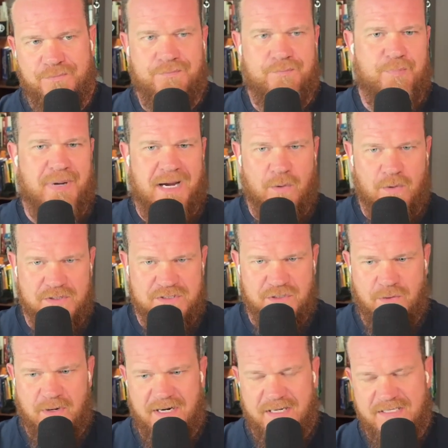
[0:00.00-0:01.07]
Power is a
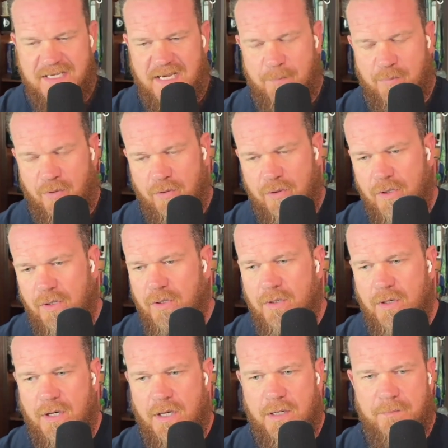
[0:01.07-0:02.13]
great example,
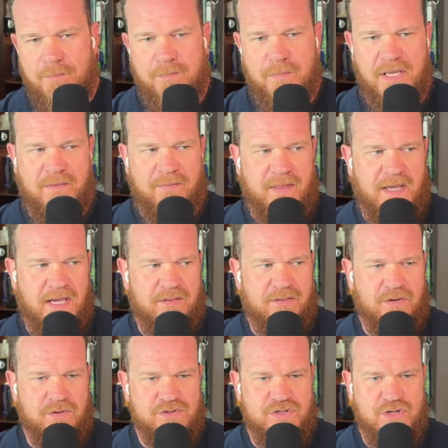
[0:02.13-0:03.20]
in that
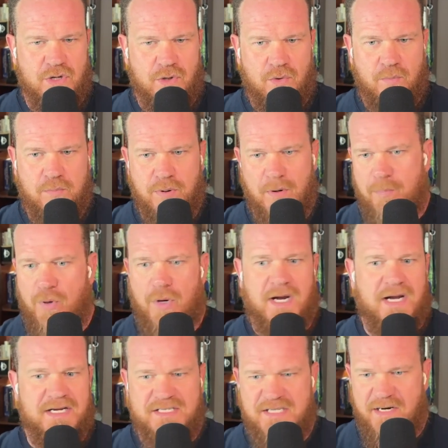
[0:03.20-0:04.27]
there's no
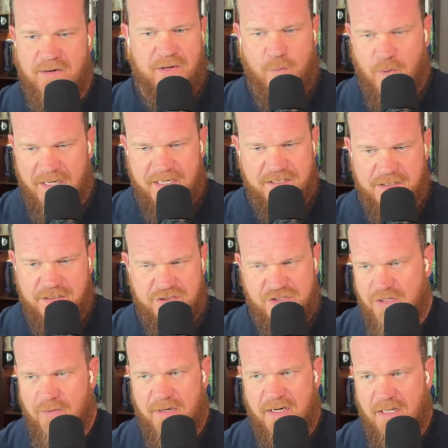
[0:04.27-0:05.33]
proprietary way to
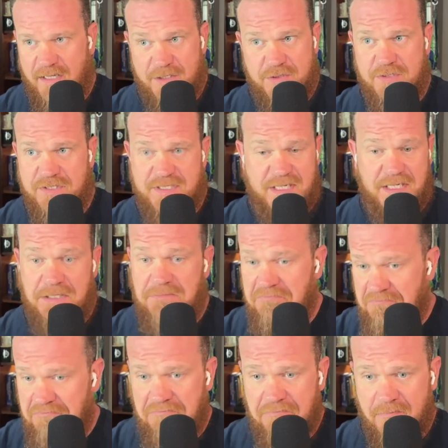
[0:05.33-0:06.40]
generate electricity.
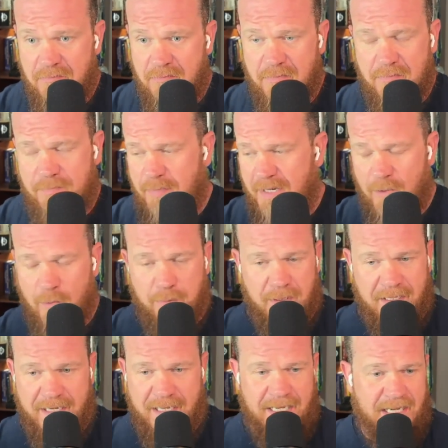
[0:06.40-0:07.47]
Power
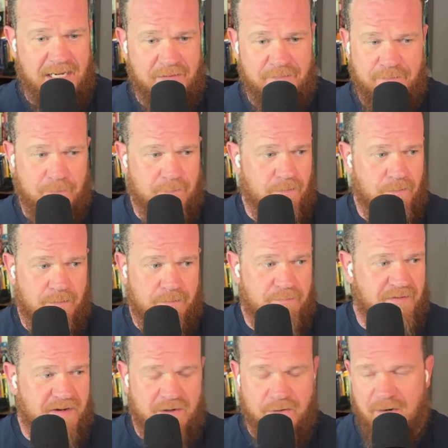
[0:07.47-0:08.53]
plant A from
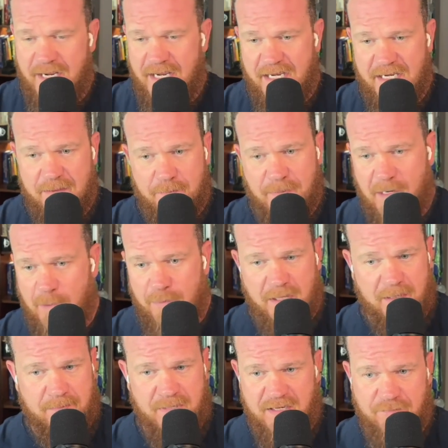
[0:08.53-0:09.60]
vendor A and power
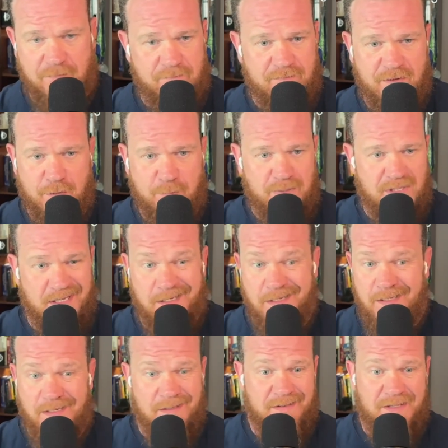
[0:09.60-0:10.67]
plant B from vendor B,
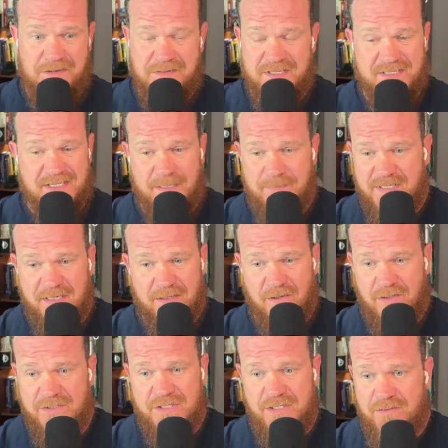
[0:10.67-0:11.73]
they use the same
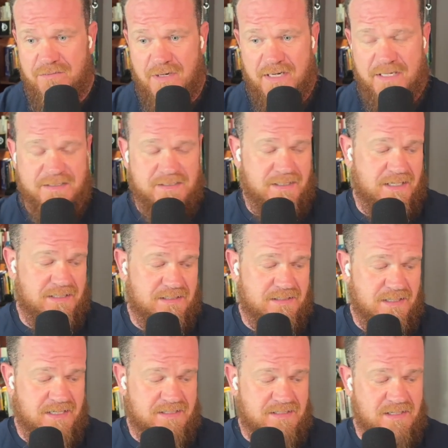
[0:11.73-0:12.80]
technology, right?
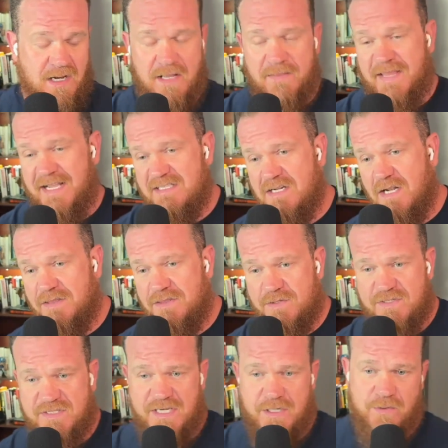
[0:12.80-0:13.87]
It's not, that's not their
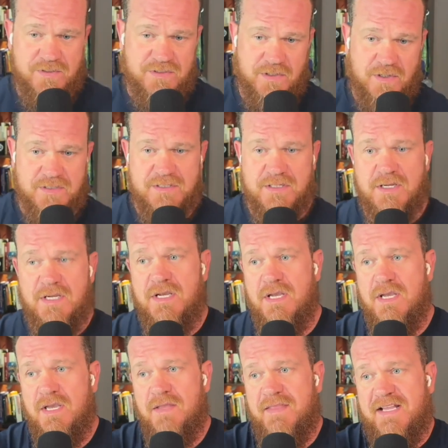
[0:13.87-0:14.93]
secret
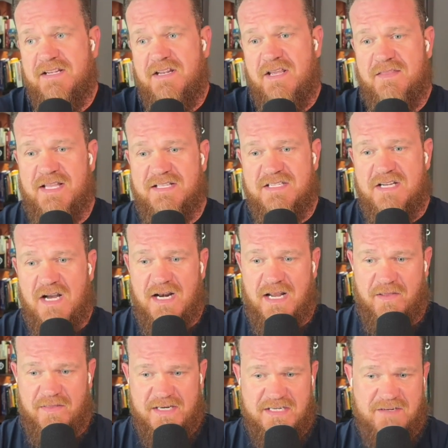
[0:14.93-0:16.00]
sauce. That's not
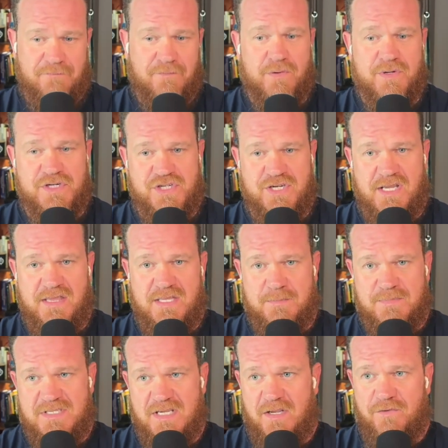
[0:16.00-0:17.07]
how they differentiate
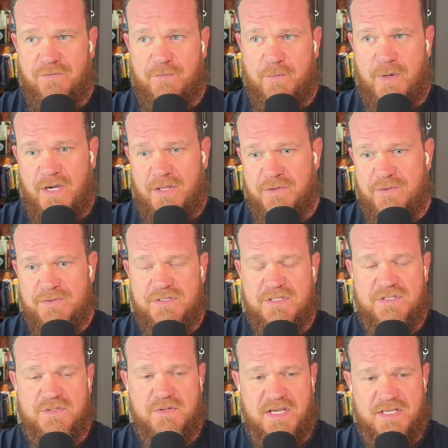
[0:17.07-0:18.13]
themselves from others.
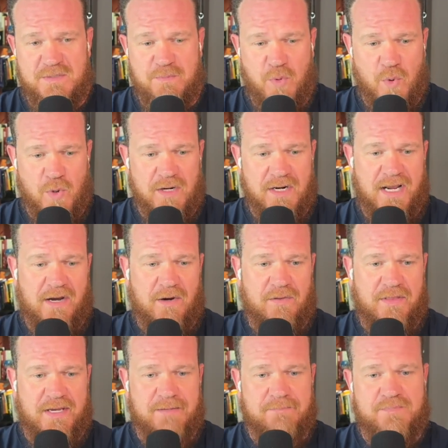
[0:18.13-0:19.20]
It's more in how
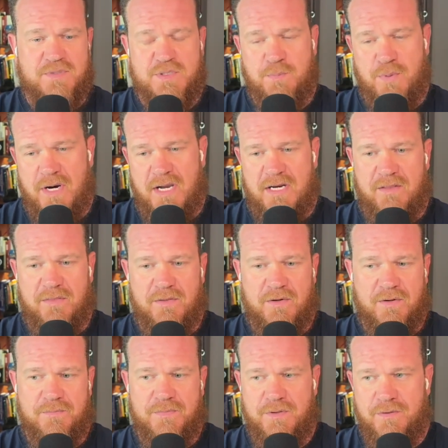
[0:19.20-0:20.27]
they spread and
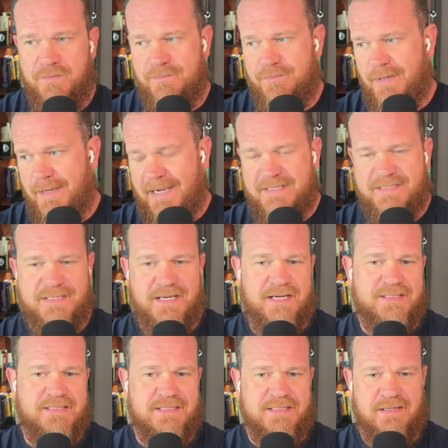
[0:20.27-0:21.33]
their
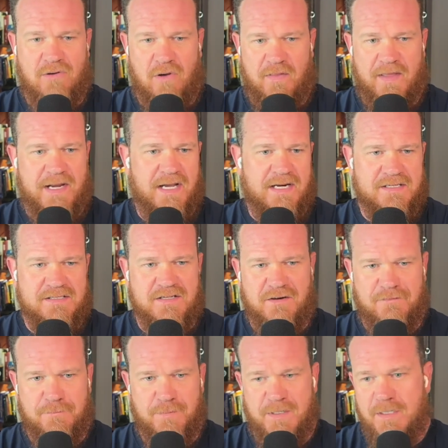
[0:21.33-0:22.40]
assets and all that kind of
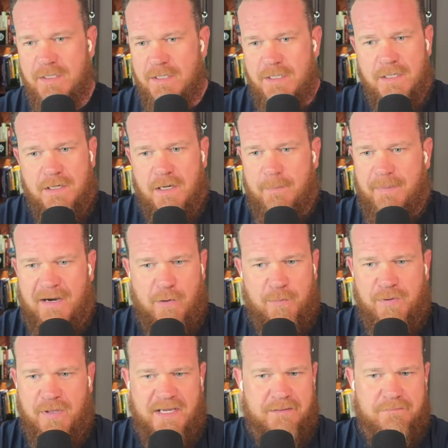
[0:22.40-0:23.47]
stuff. But a power
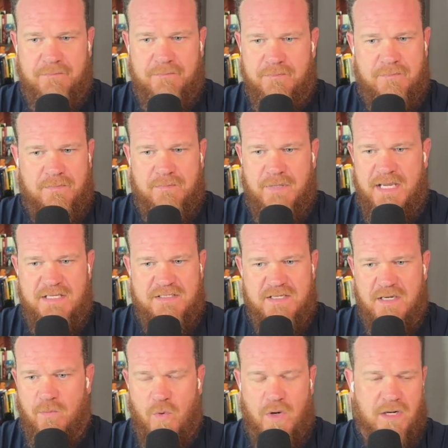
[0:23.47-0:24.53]
plant heats
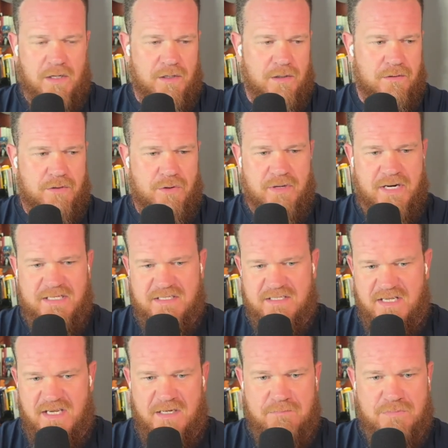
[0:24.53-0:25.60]
up water, creates
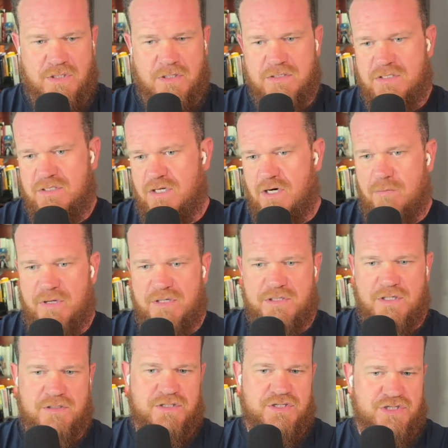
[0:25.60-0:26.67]
steam, turns a turbine,
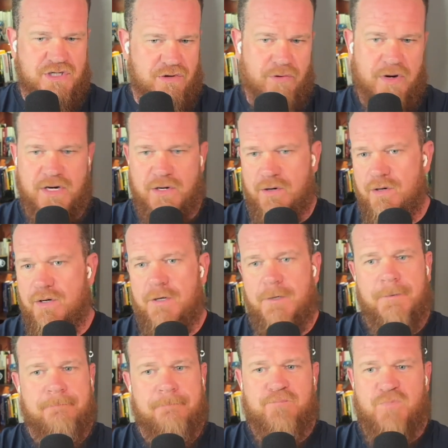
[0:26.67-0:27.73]
turns a generator.
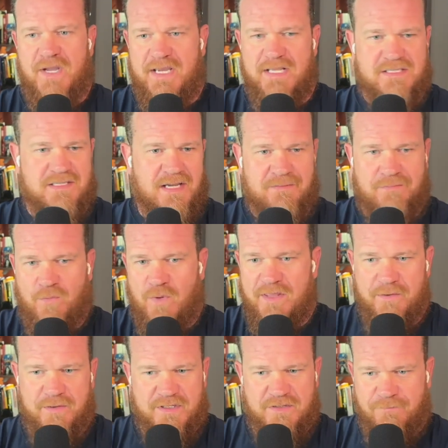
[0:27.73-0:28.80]
Like
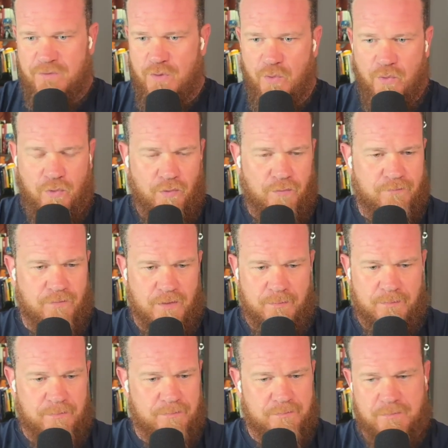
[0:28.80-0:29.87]
whether it's fuel
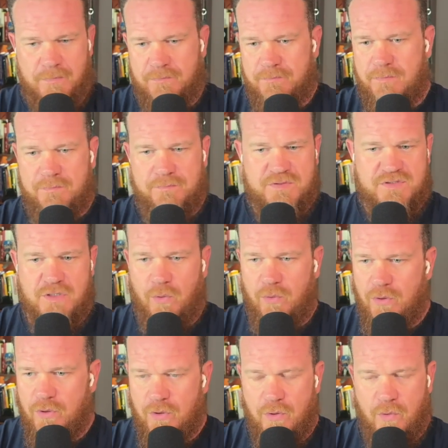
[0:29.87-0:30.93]
from
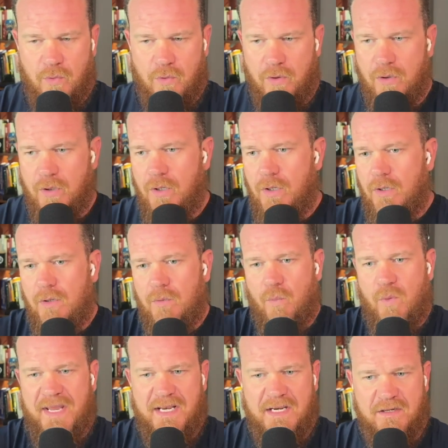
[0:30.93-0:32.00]
solar or
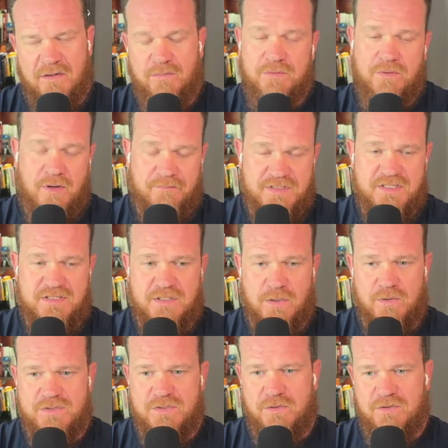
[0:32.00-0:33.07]
wind, well, obviously
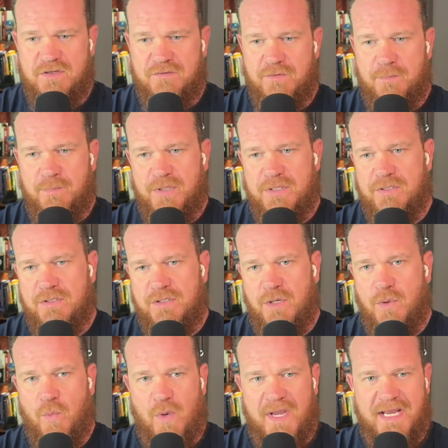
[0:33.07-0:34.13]
solar is a little different, but
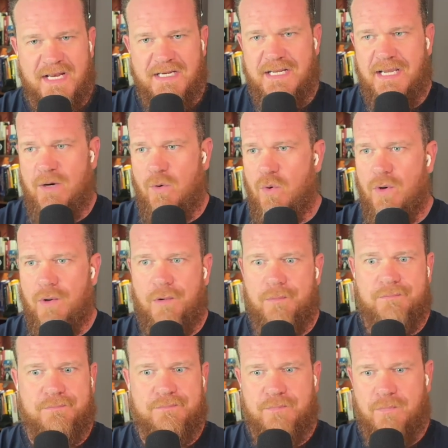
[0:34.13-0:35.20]
wind or
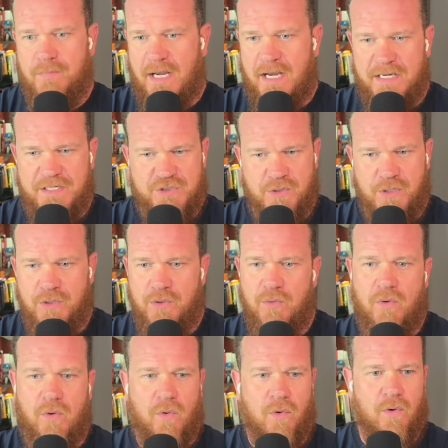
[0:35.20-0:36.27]
hydro
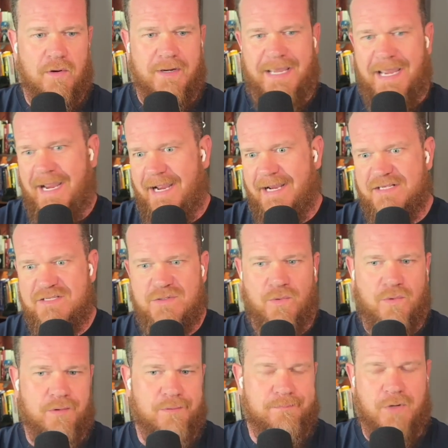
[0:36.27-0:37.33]
or gas
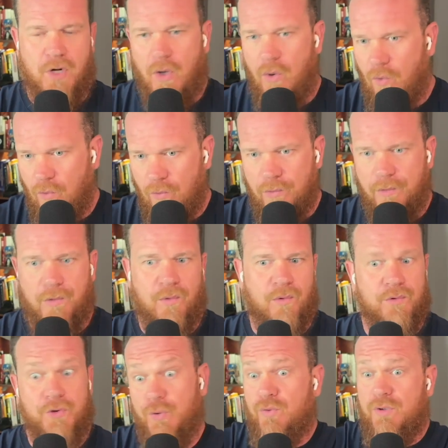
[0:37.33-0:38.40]
or coal
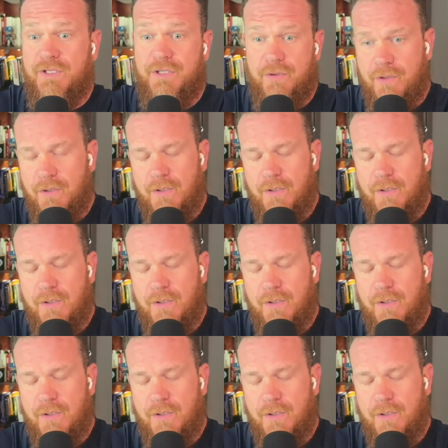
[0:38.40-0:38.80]
or nuclear.